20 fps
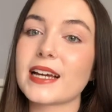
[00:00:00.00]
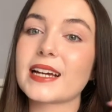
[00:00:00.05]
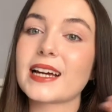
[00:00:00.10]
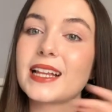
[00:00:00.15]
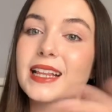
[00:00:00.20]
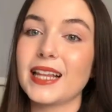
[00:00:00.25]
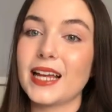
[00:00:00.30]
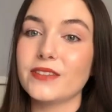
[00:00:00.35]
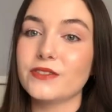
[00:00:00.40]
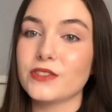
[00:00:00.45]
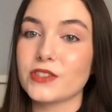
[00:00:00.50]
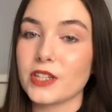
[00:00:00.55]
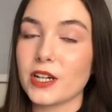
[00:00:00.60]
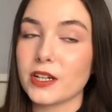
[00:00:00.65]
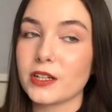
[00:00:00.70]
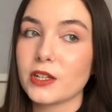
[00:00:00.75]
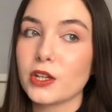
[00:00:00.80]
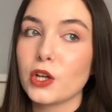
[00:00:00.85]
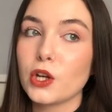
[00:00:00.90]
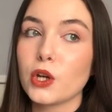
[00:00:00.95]
cleanser.
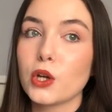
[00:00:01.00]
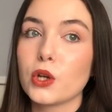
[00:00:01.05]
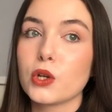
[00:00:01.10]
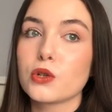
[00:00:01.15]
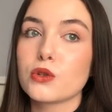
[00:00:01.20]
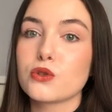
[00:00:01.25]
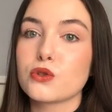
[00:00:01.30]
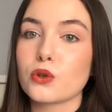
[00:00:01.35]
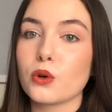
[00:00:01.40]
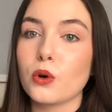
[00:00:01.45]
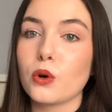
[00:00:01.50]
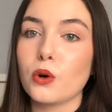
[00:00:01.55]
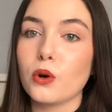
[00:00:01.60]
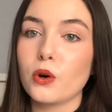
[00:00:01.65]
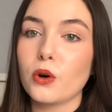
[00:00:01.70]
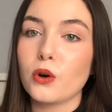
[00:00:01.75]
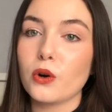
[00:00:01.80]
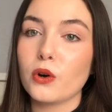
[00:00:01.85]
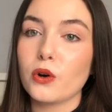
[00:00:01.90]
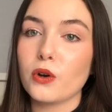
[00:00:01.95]

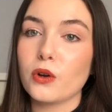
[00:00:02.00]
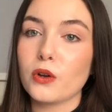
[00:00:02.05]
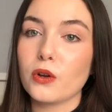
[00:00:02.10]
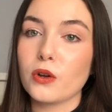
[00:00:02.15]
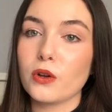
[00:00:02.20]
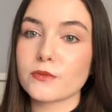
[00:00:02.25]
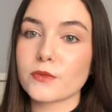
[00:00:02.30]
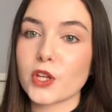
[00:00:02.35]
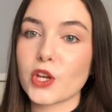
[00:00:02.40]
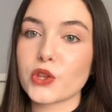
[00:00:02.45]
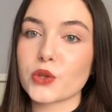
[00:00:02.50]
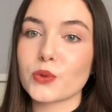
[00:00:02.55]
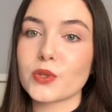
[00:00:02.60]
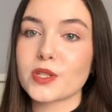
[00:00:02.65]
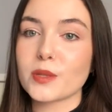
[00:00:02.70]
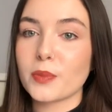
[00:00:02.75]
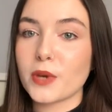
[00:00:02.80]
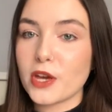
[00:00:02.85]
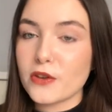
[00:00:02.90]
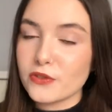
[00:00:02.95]
So there is a
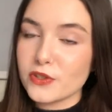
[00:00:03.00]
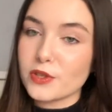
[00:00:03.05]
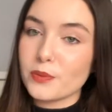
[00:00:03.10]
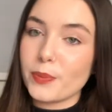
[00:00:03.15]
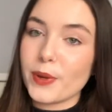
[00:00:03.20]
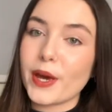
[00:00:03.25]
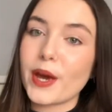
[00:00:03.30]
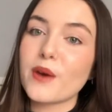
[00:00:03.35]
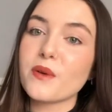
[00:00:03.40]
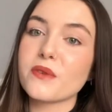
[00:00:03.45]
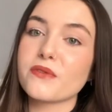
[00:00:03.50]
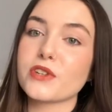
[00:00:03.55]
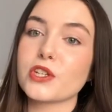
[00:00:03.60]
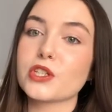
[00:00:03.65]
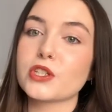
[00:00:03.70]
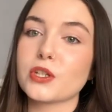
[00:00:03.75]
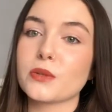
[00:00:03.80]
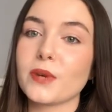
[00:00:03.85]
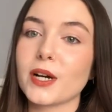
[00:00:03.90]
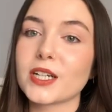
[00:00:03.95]
bit of a debate whether you
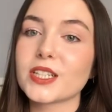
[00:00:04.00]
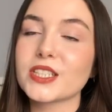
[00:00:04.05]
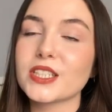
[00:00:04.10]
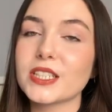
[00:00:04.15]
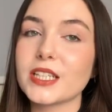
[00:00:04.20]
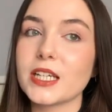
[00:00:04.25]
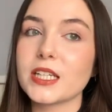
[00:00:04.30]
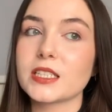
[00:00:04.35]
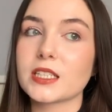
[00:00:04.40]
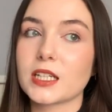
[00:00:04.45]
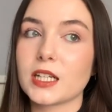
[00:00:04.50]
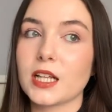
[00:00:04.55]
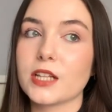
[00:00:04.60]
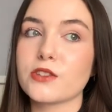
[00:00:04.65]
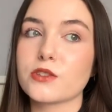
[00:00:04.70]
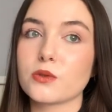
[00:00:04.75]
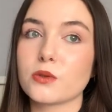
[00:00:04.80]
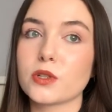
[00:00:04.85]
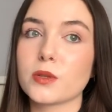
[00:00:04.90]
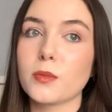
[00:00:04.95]
do actually need a
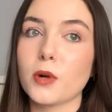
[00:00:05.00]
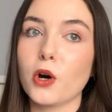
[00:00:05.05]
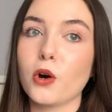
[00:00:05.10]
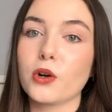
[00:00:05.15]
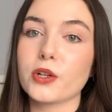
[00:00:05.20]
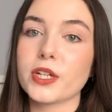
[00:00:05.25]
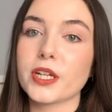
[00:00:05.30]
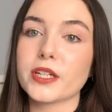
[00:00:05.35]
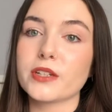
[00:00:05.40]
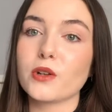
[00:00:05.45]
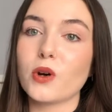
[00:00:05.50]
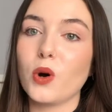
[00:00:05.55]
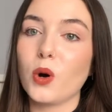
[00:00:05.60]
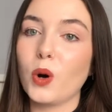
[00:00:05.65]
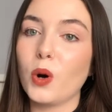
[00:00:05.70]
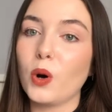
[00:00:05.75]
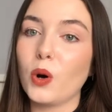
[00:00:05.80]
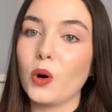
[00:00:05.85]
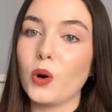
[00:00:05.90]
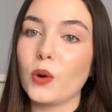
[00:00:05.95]
cleanser in the morning
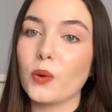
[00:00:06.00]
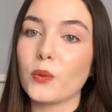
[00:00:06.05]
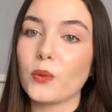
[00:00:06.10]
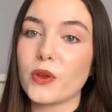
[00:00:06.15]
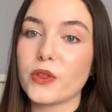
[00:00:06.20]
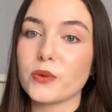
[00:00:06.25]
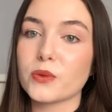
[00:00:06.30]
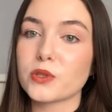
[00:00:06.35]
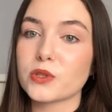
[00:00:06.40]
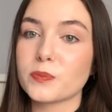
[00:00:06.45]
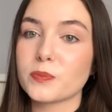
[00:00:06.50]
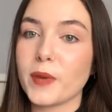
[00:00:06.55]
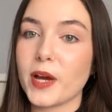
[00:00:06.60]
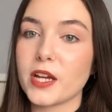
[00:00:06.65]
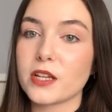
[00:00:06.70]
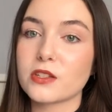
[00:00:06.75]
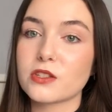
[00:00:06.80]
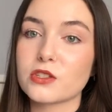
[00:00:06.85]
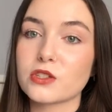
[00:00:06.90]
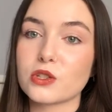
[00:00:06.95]
or whether it's
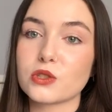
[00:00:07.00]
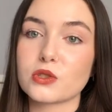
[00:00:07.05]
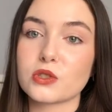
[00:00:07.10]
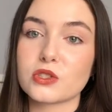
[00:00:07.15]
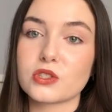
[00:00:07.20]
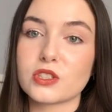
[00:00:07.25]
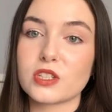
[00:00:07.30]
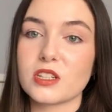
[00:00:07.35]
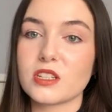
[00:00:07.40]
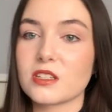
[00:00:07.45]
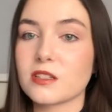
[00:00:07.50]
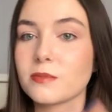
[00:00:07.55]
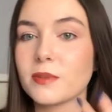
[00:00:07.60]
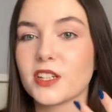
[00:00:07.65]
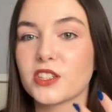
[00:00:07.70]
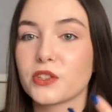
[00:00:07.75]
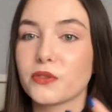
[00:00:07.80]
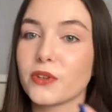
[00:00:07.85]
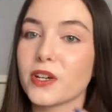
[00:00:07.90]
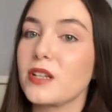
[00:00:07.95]
best just to splash
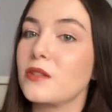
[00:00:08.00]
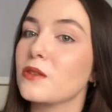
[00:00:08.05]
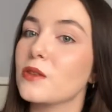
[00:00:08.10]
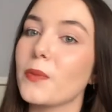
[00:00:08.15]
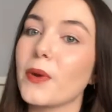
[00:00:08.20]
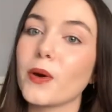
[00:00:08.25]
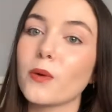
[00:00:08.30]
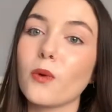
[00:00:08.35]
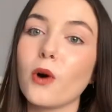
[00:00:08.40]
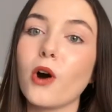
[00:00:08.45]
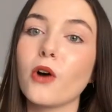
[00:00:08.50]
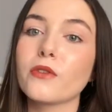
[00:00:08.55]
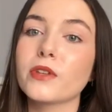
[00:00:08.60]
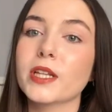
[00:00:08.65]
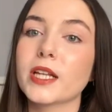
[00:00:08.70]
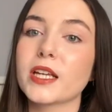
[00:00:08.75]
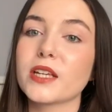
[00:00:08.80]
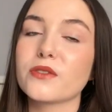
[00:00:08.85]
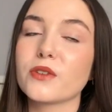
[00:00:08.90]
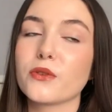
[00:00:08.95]
your face with a bit of water and
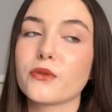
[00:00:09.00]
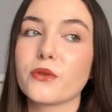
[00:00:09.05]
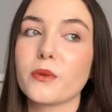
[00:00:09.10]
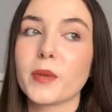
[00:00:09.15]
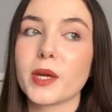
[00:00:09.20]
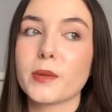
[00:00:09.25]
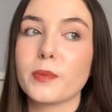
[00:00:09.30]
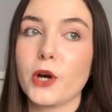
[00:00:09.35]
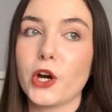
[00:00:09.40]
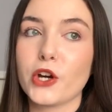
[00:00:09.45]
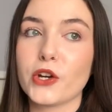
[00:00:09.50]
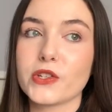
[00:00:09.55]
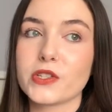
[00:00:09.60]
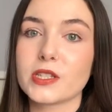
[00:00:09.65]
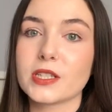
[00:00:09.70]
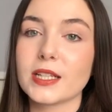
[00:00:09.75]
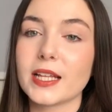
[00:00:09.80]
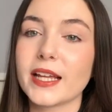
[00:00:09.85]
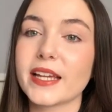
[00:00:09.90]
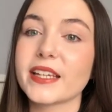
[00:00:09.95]
leave it. For me
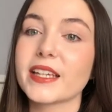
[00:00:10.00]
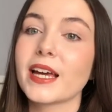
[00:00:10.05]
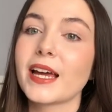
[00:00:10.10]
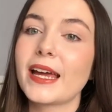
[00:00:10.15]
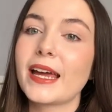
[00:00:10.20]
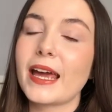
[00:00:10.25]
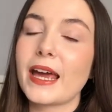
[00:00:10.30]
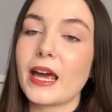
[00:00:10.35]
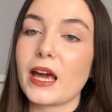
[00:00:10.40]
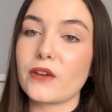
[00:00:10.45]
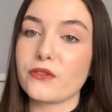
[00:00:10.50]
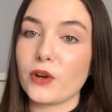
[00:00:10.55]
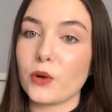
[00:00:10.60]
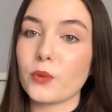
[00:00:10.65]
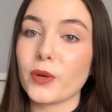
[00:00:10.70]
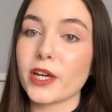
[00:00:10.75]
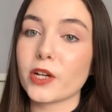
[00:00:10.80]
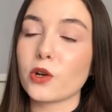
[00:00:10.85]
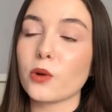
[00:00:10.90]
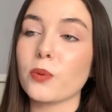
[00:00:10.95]
personally, if I
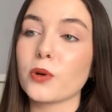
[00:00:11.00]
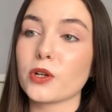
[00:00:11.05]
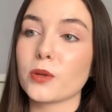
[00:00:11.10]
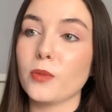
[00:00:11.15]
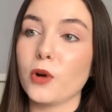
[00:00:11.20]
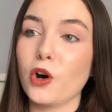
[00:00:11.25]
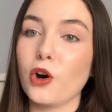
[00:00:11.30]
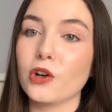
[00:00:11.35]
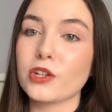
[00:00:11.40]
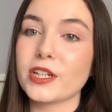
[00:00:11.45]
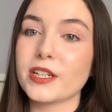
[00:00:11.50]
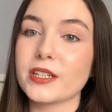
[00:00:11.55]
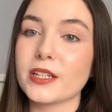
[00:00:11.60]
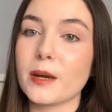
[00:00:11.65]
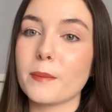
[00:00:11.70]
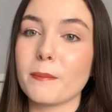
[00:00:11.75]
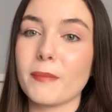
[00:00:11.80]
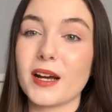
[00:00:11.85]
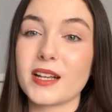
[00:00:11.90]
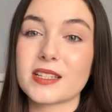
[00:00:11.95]
wake up in the morning and
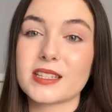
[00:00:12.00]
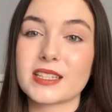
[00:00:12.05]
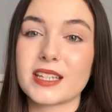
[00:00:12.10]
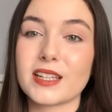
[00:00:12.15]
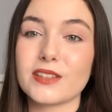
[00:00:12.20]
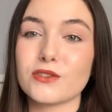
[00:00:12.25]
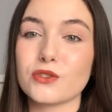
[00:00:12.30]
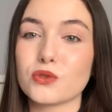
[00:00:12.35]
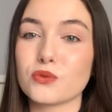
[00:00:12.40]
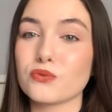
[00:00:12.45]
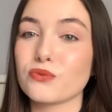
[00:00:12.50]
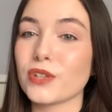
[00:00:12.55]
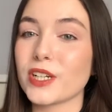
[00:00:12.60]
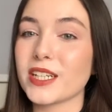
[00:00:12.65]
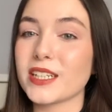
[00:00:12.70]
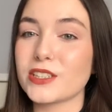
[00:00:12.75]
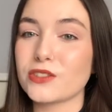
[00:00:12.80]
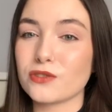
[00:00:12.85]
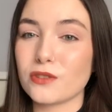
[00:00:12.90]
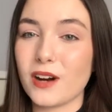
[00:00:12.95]
my skin's
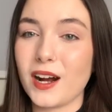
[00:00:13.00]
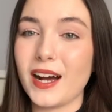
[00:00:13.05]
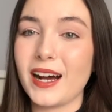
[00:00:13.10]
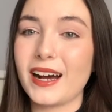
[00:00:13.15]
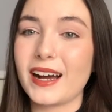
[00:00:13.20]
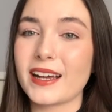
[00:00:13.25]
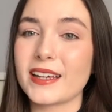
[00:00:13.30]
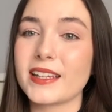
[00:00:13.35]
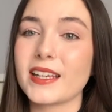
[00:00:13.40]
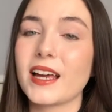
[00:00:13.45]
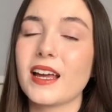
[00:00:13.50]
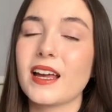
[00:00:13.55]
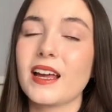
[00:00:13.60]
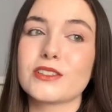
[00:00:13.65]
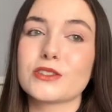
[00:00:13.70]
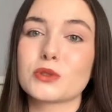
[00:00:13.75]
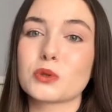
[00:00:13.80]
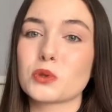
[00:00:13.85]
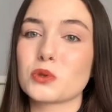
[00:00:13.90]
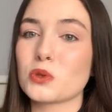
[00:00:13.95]
really dry,
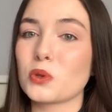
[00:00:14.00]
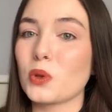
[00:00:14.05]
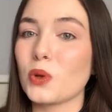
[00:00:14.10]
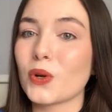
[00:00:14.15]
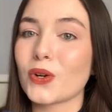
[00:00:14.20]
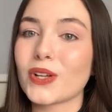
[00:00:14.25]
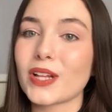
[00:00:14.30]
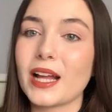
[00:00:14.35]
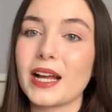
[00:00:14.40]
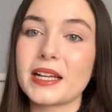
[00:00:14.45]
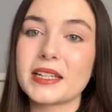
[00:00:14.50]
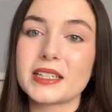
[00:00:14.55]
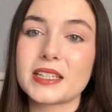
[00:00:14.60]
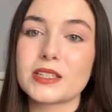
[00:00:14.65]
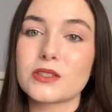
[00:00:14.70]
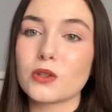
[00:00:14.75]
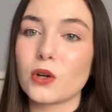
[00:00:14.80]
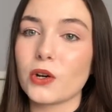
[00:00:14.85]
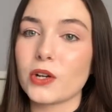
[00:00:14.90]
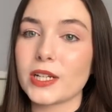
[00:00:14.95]
doesn't look like
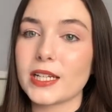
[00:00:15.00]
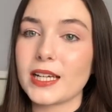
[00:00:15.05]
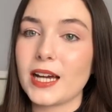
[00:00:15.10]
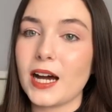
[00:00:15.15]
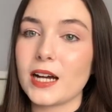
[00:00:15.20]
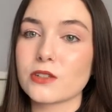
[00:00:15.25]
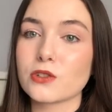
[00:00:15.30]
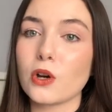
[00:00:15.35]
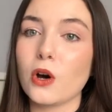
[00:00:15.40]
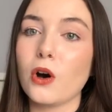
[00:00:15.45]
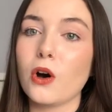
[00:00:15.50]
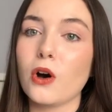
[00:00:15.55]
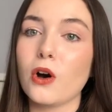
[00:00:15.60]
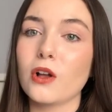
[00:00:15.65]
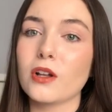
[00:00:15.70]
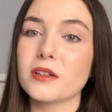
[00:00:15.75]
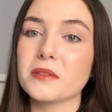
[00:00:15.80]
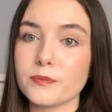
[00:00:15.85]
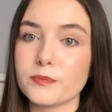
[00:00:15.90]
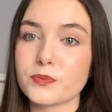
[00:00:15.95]
it's oily at
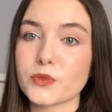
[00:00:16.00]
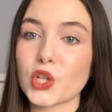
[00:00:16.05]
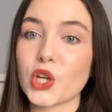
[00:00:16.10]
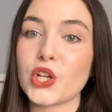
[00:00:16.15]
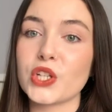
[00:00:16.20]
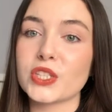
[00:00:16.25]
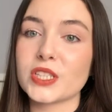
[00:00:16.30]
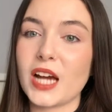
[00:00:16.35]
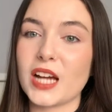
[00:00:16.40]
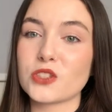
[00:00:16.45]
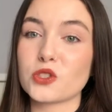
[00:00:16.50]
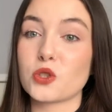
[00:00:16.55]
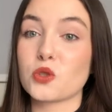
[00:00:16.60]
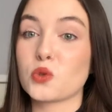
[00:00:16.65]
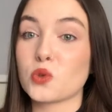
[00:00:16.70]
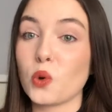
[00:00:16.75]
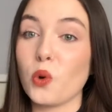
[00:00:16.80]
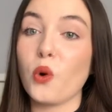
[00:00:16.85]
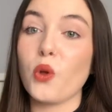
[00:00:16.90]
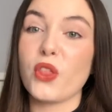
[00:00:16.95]
all, and I just
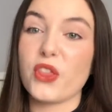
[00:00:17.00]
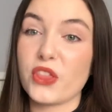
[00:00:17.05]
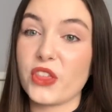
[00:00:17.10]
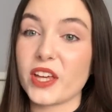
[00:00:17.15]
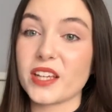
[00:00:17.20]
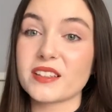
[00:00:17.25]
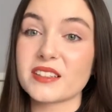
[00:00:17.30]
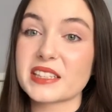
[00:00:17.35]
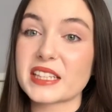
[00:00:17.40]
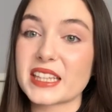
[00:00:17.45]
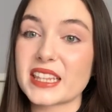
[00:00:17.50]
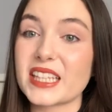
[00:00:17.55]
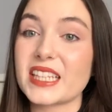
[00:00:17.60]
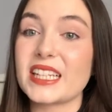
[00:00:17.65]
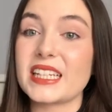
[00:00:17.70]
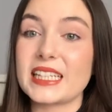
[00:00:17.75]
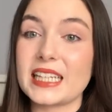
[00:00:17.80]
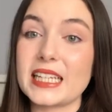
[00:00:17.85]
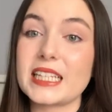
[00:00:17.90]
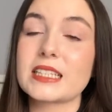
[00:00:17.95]
don't think that
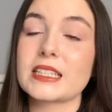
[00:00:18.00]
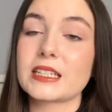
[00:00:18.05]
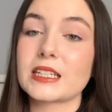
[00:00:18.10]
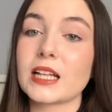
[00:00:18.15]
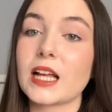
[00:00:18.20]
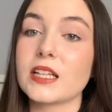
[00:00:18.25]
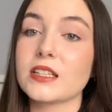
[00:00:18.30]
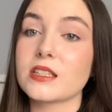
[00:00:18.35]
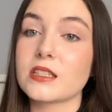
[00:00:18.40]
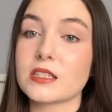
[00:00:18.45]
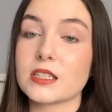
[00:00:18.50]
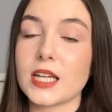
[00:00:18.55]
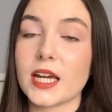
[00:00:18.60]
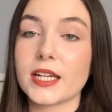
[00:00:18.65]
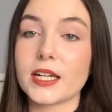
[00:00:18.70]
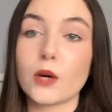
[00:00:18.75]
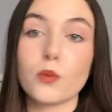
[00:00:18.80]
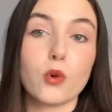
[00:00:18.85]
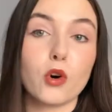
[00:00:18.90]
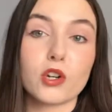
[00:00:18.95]
it needs a cleanse, then
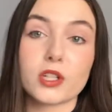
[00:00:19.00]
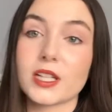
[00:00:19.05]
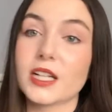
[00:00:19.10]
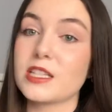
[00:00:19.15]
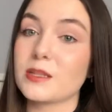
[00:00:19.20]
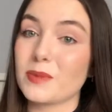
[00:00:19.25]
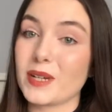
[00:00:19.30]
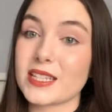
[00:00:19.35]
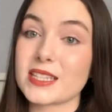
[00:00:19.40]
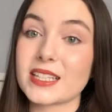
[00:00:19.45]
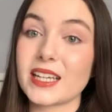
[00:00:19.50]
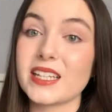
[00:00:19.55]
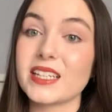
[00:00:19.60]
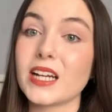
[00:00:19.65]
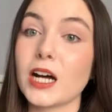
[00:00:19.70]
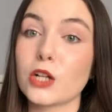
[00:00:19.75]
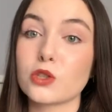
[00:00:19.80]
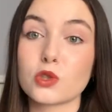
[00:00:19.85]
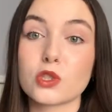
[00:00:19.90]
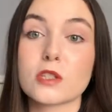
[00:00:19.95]
I won't cleanse my skin,
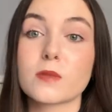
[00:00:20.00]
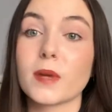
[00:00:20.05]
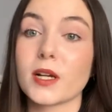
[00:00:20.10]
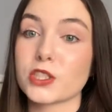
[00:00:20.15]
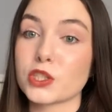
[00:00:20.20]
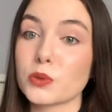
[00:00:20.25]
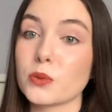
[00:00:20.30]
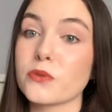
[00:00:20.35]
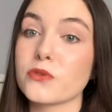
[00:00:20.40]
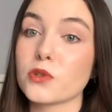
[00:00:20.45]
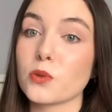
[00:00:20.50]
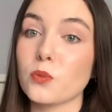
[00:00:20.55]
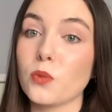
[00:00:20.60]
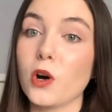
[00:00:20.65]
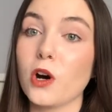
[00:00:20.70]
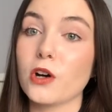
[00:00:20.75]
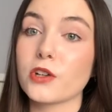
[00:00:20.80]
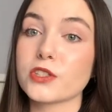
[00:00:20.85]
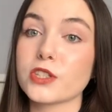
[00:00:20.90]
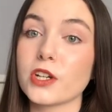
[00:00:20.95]
I'll just splash it with some
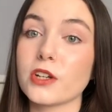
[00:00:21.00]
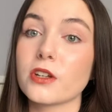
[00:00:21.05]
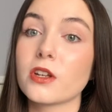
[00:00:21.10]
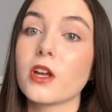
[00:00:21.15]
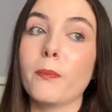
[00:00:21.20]
water.